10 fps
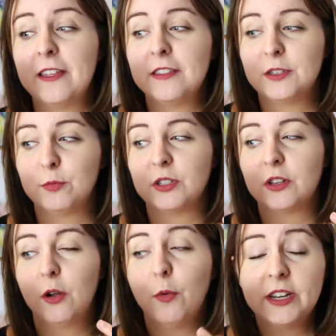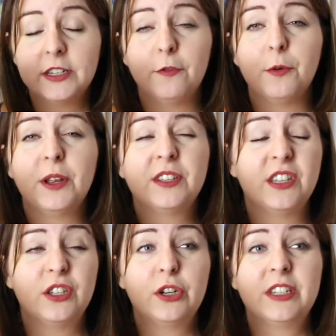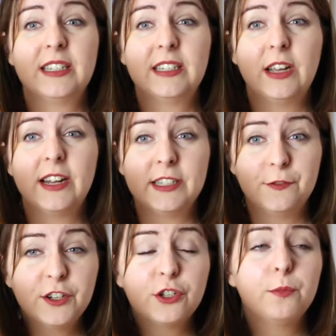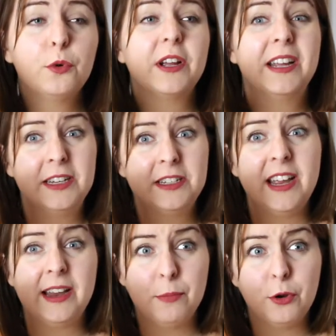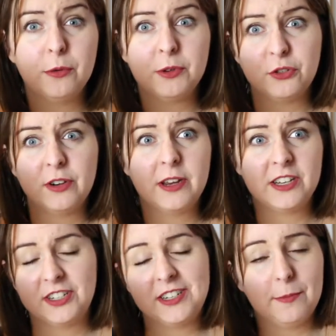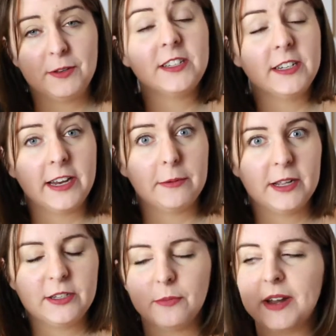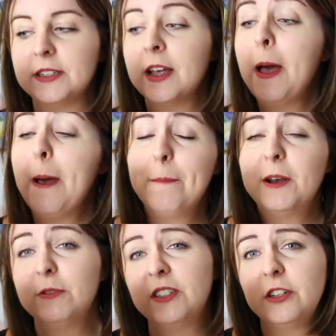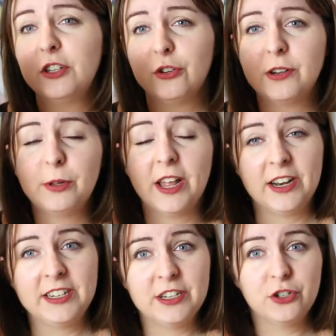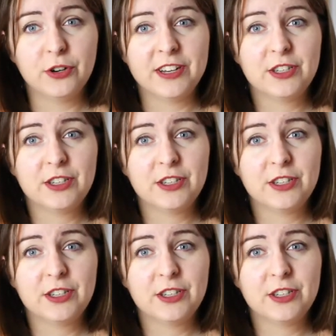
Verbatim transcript: and this was quite different because it's not a science fiction book, it is a murder mystery, it just happens to take place on Mars. But it was still enjoyable and I did enjoy